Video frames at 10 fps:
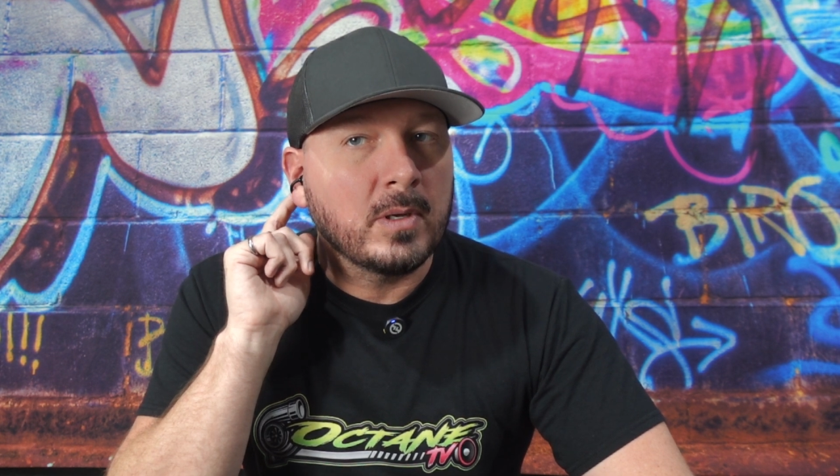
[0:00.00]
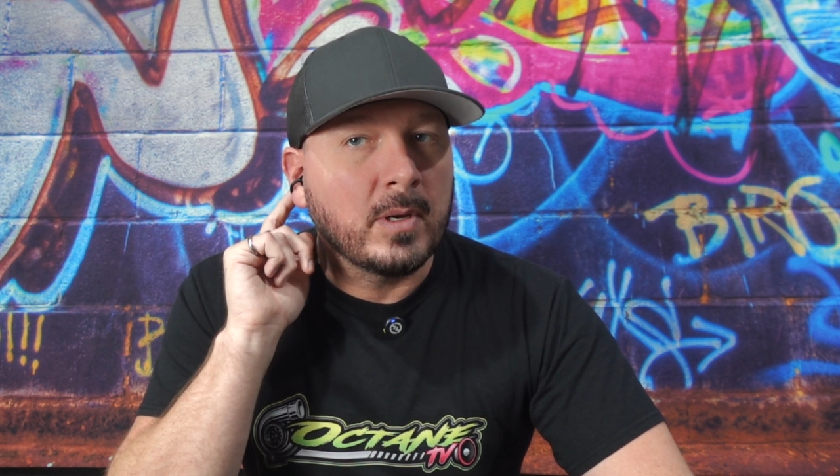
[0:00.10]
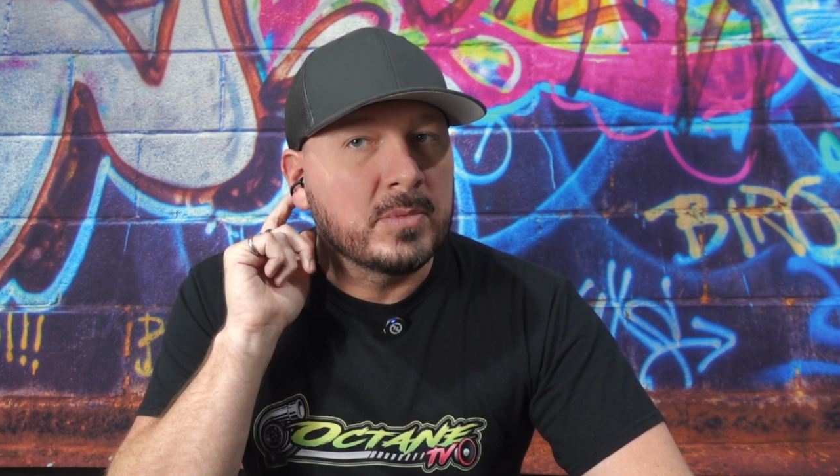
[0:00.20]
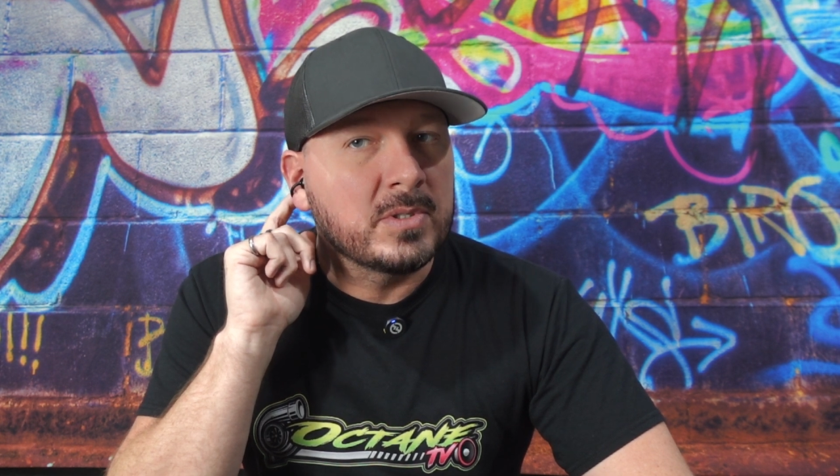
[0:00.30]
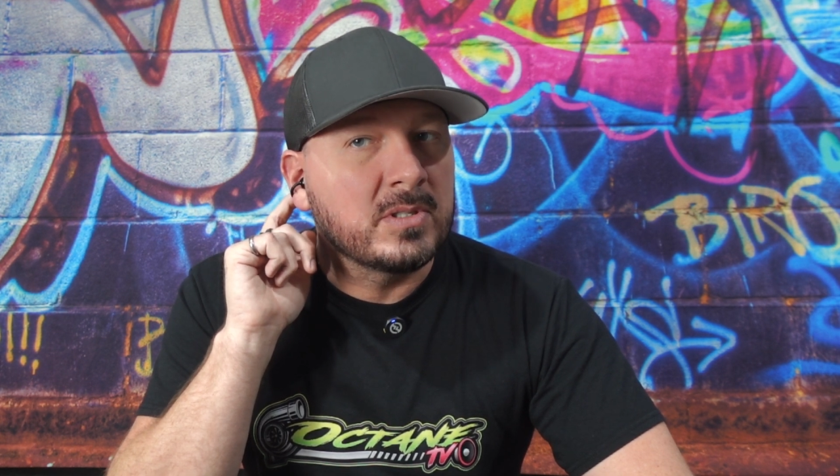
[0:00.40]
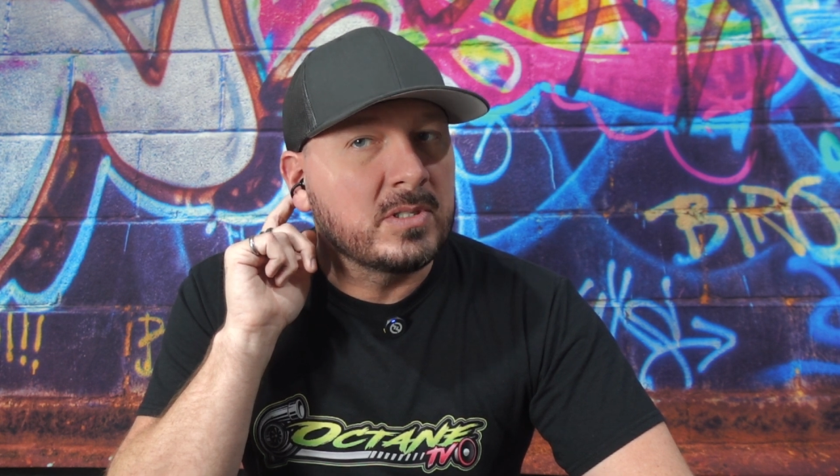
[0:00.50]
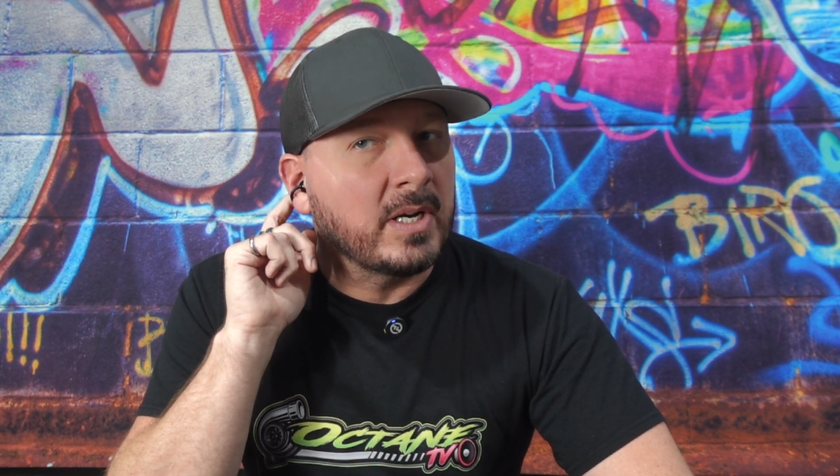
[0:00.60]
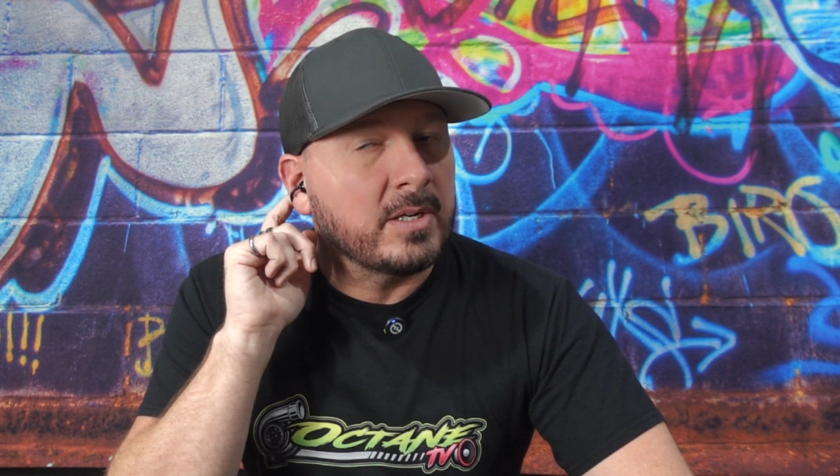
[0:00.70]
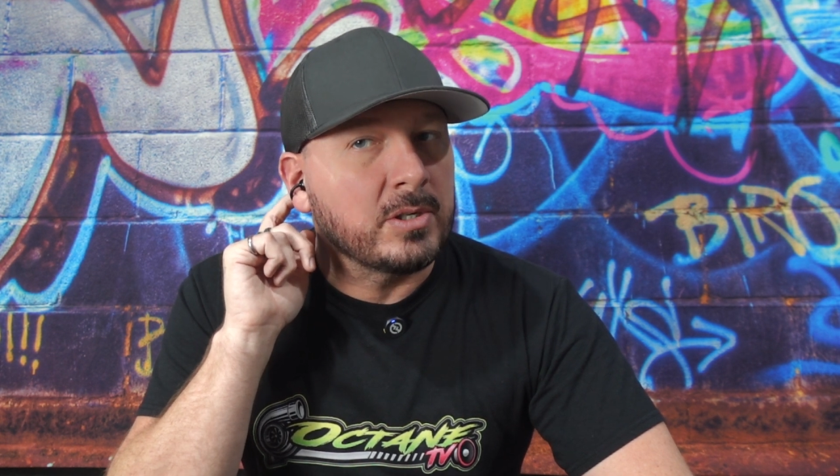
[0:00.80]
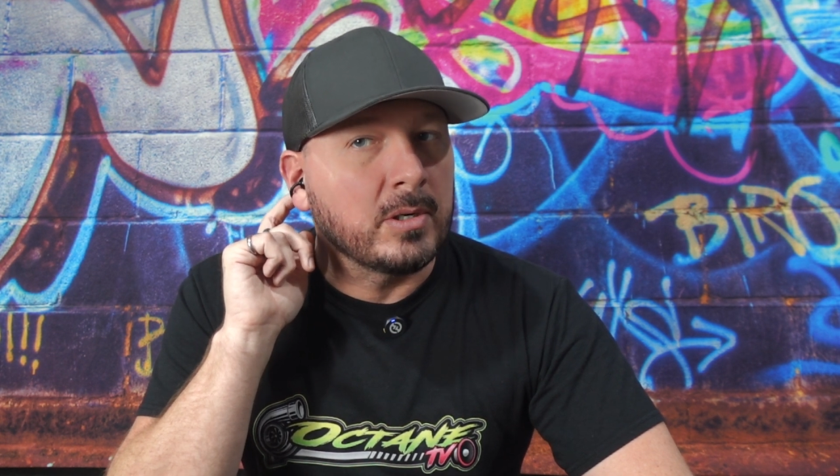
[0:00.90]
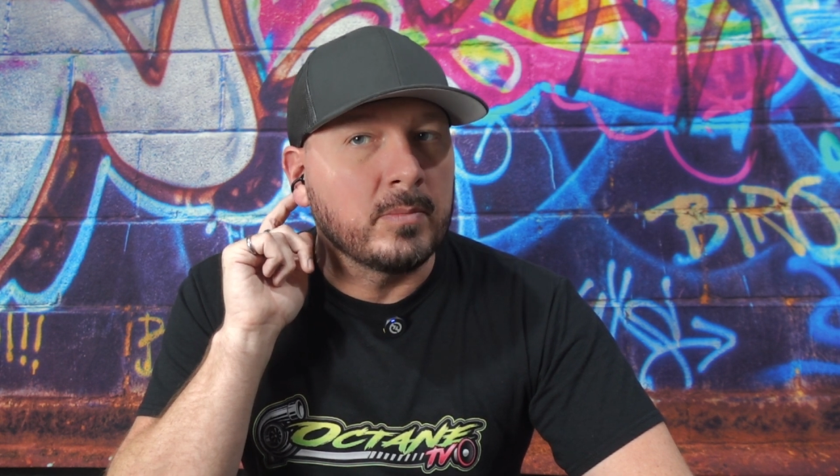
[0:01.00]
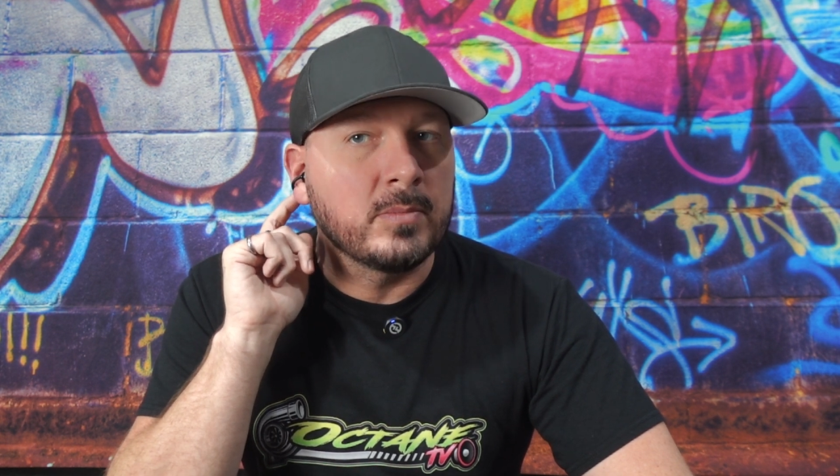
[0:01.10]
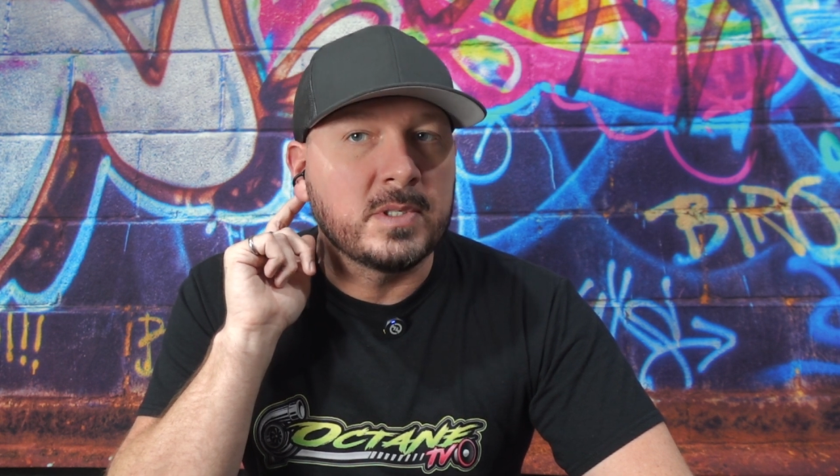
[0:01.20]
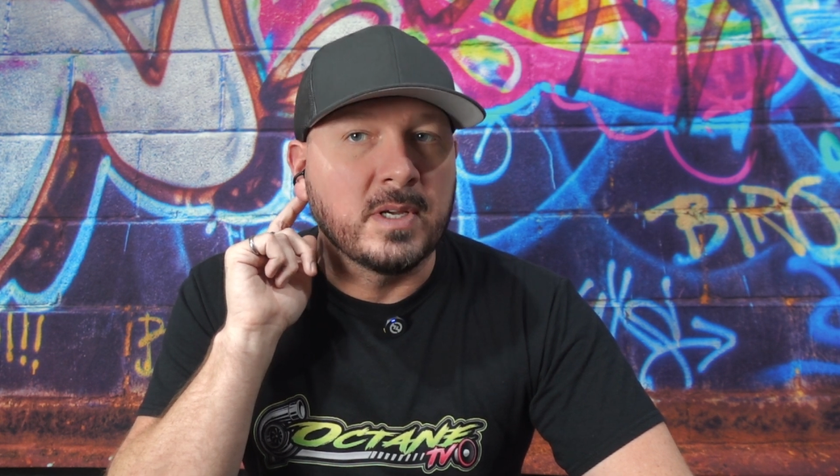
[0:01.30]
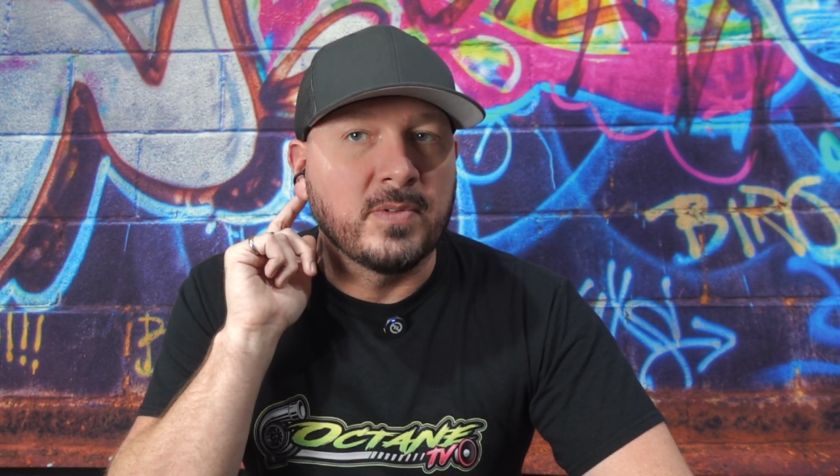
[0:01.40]
I'm touching them,
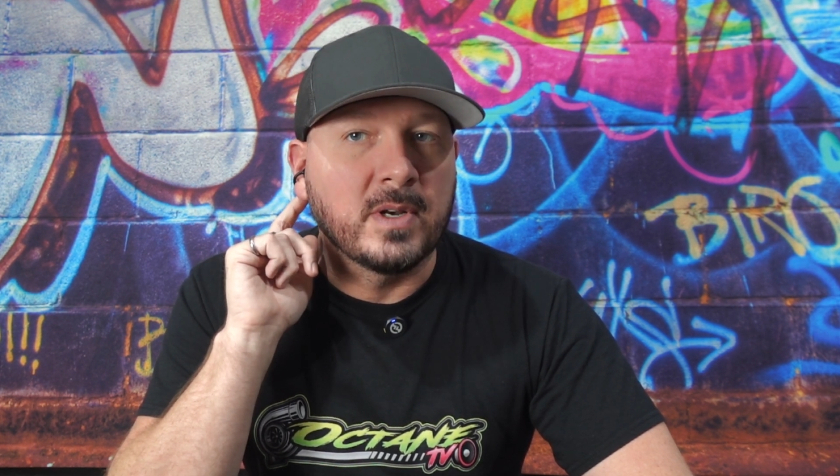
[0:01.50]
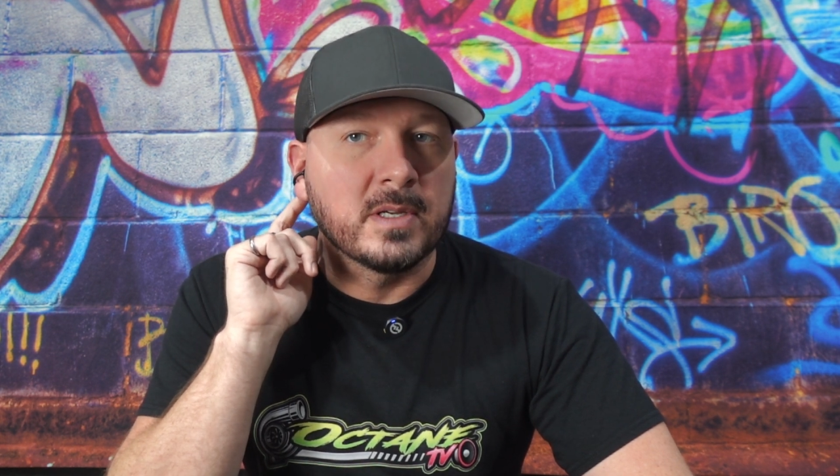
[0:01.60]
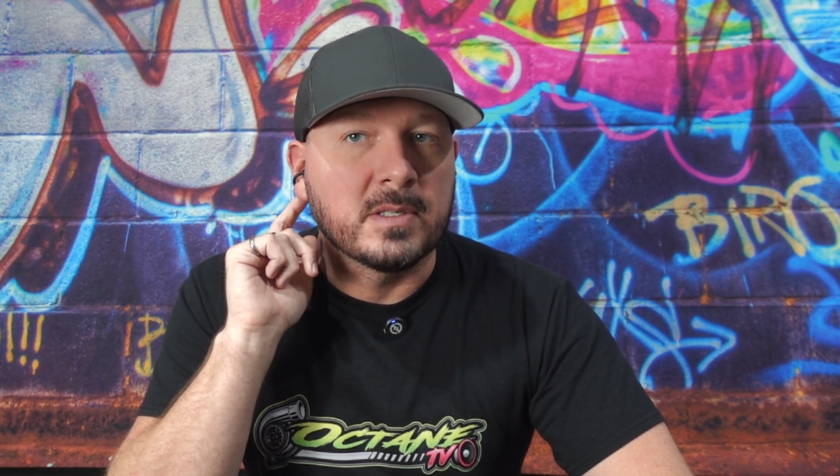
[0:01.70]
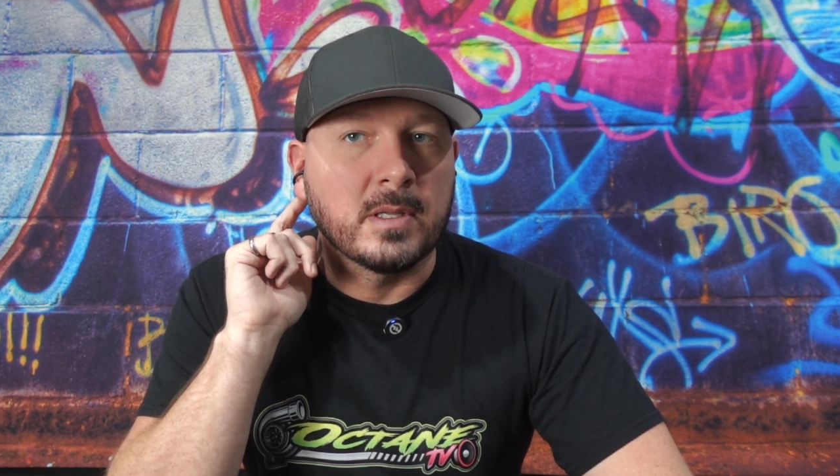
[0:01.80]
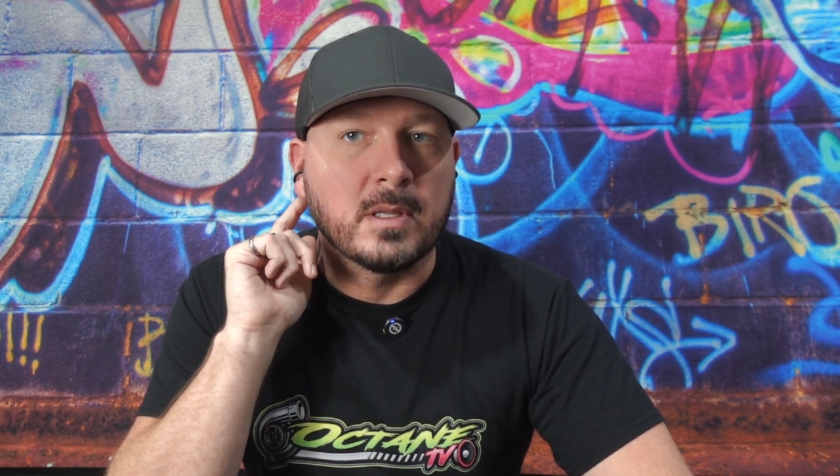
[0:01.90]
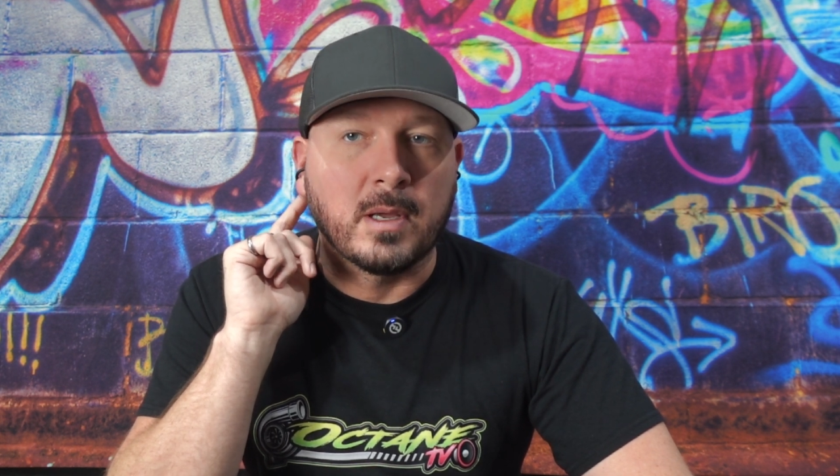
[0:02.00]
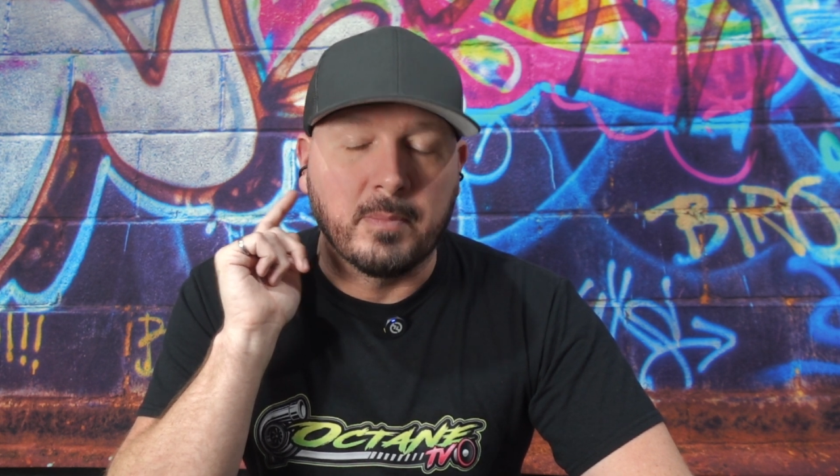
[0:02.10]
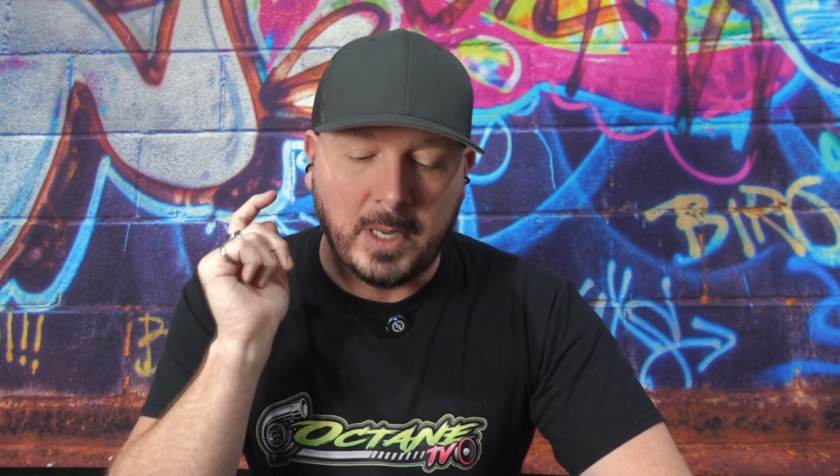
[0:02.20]
see if it does anything.